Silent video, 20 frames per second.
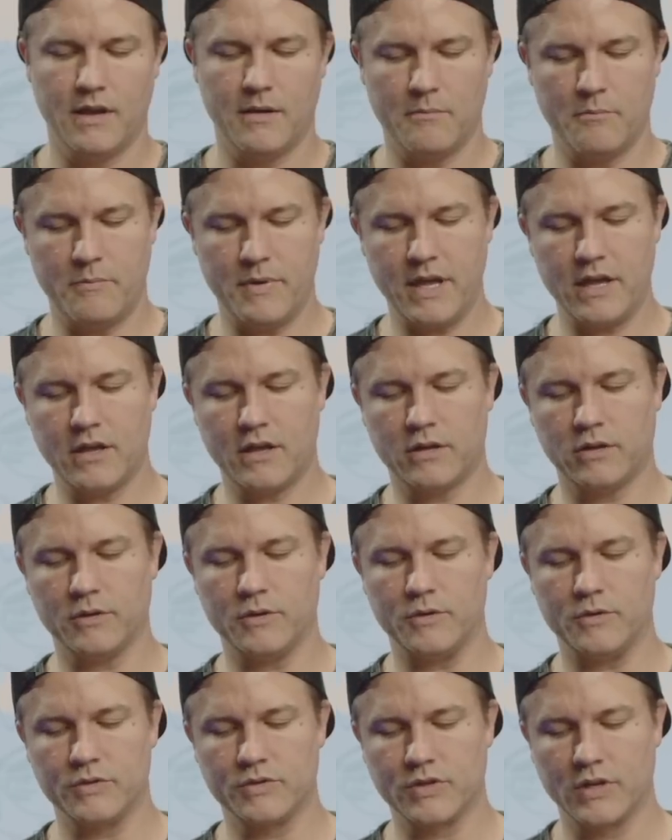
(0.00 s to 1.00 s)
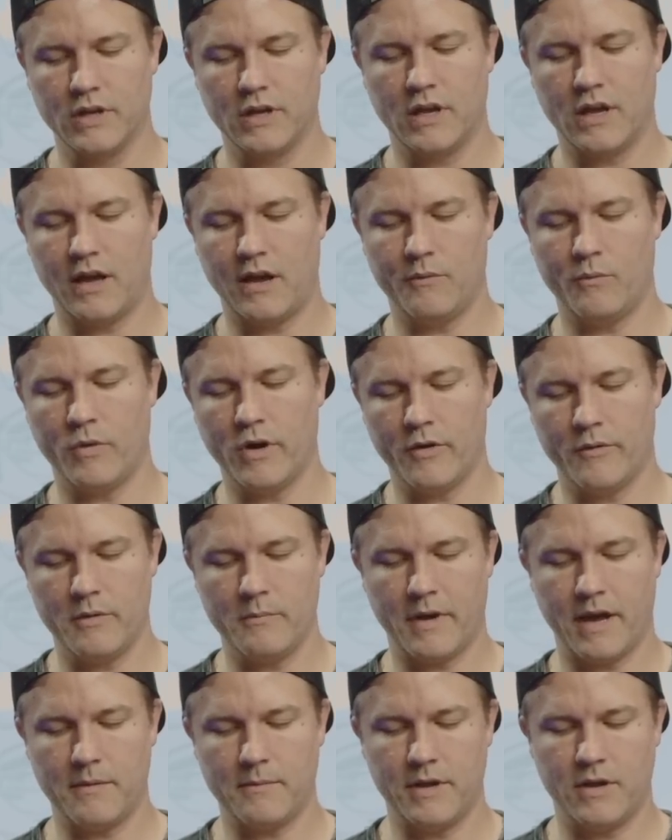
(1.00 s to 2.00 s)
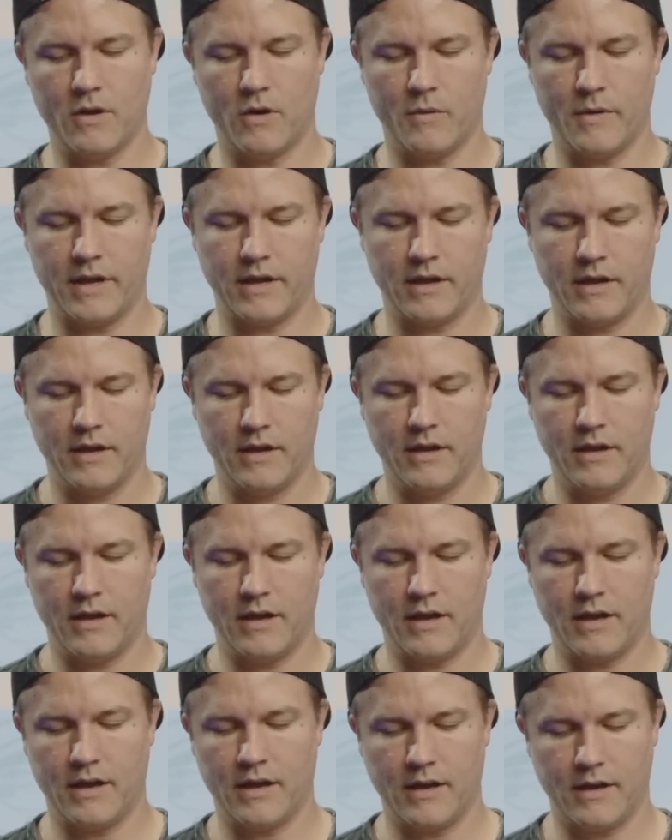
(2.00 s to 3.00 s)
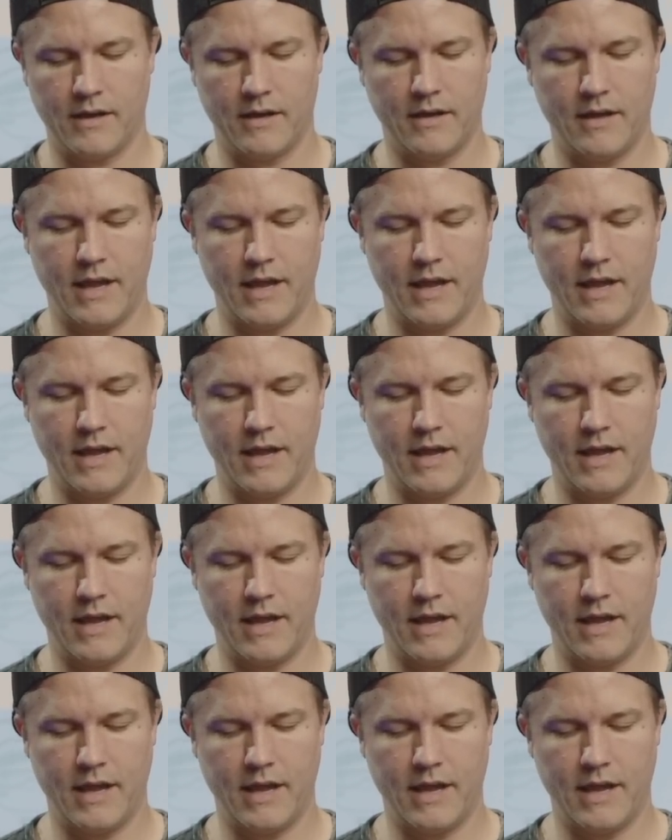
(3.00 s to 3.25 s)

big clues on where we might be going uh,